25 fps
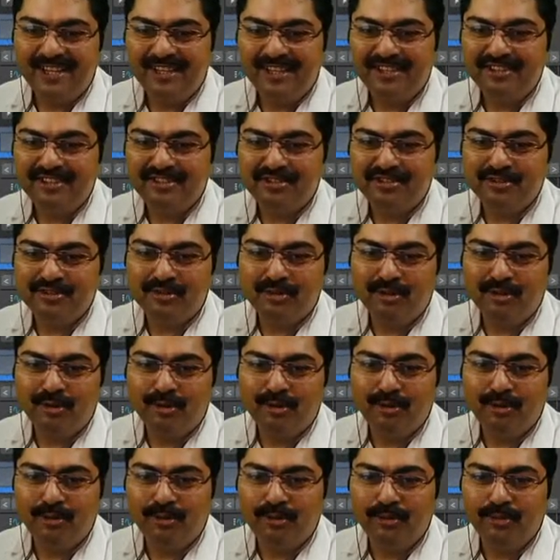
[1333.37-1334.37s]

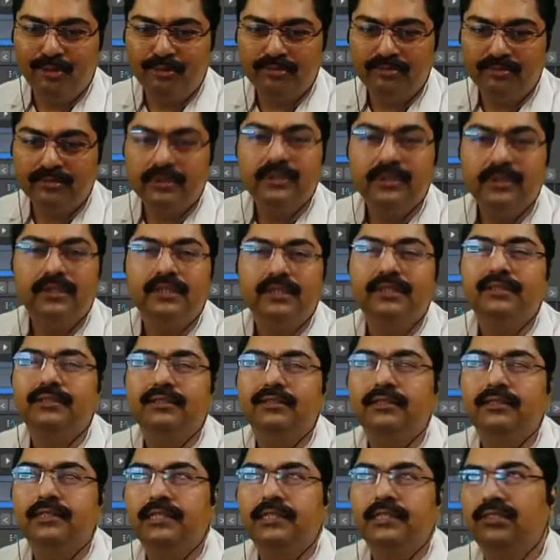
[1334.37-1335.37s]
So
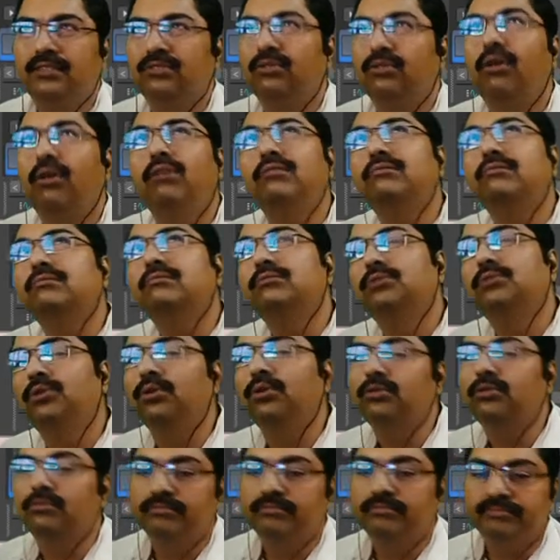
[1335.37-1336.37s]
it's not good.
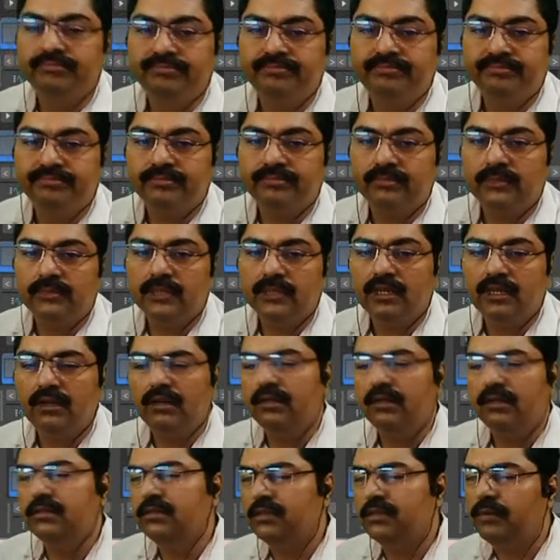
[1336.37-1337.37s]

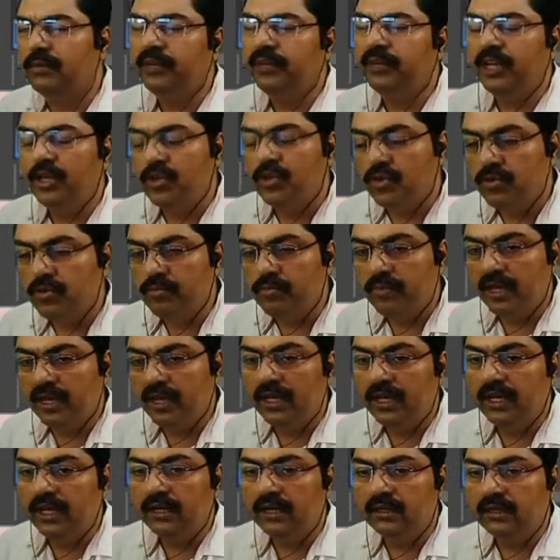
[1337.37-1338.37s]
Sometimes you may
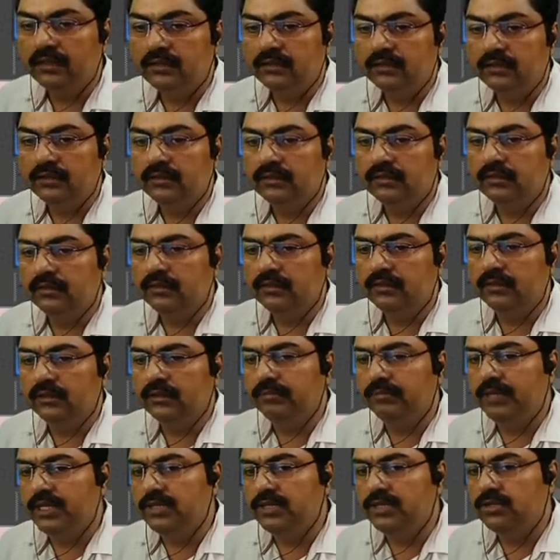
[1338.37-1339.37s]
need,
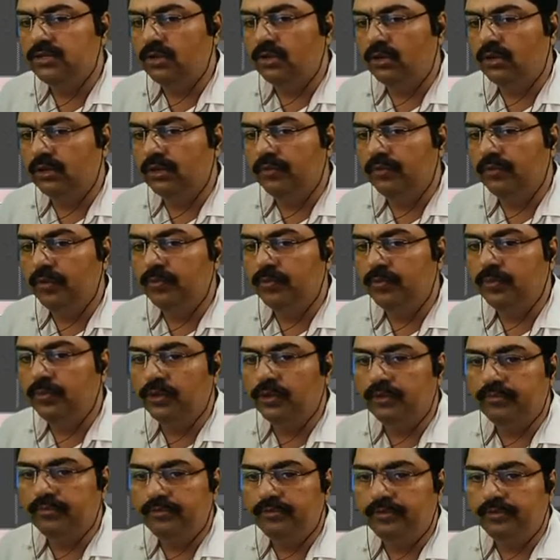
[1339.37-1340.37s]
based on the viewport,
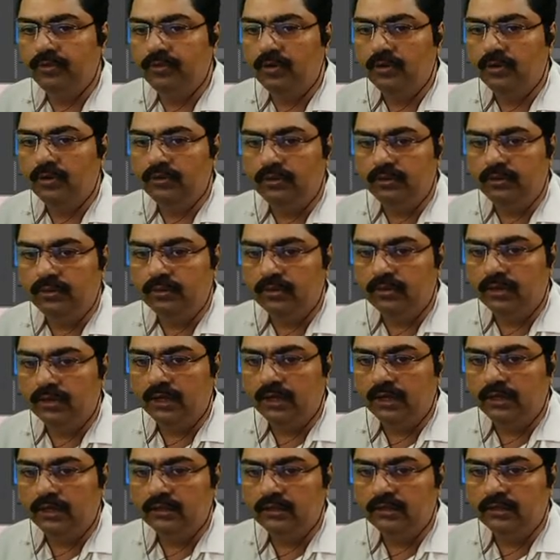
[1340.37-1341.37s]
if you want to
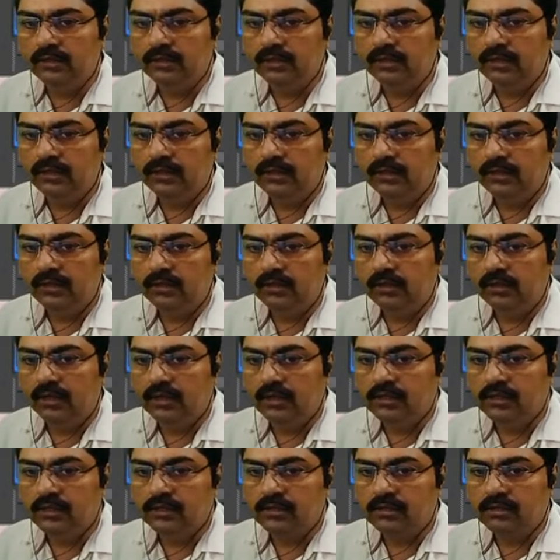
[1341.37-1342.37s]
rotate, you can
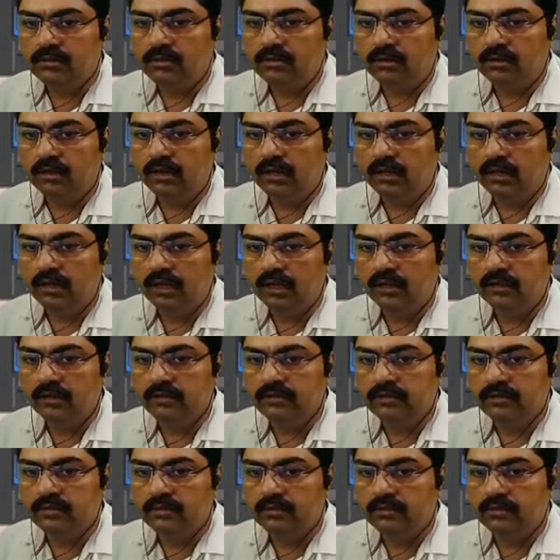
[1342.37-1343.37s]
just rotate like
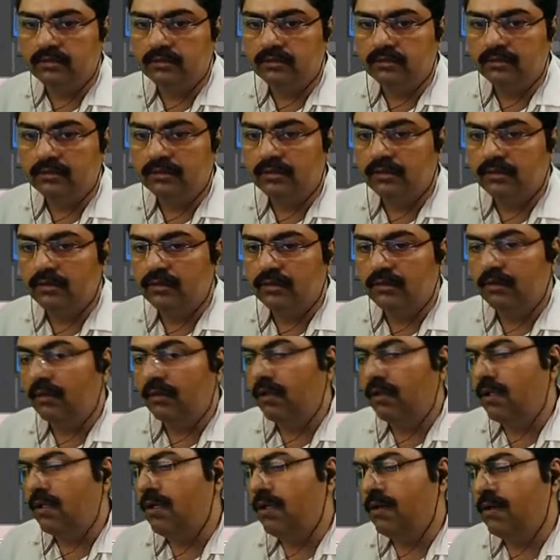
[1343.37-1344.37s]
this,
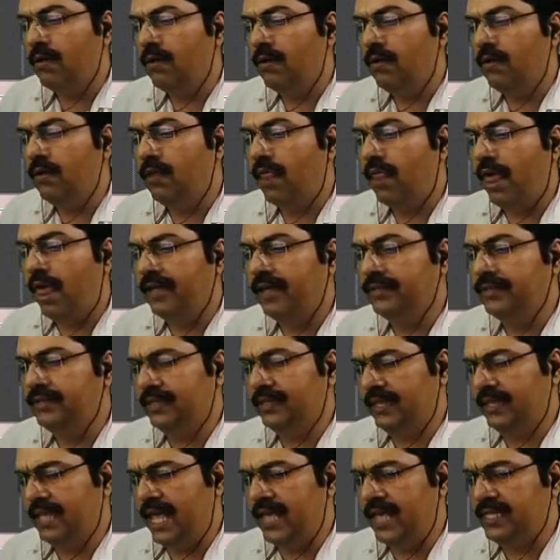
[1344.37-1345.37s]
like
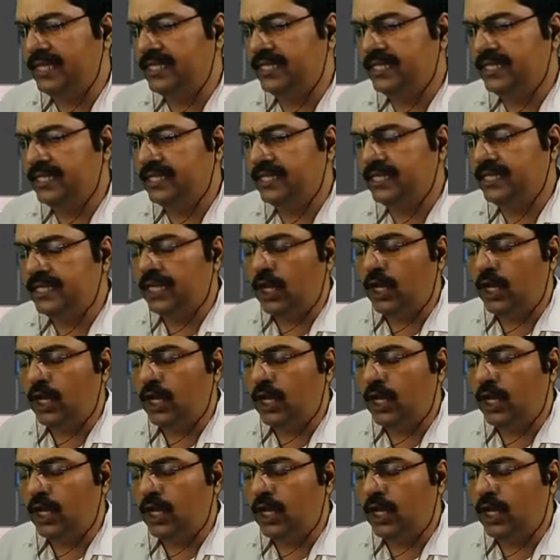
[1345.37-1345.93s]
this.